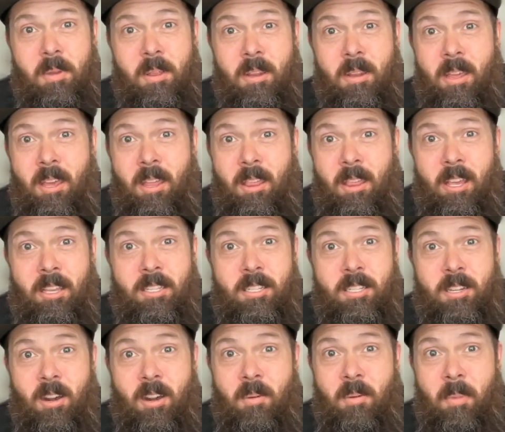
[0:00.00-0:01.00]
and they
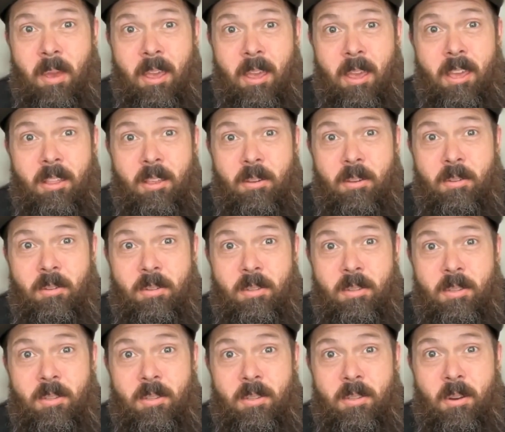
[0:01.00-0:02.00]
start making those,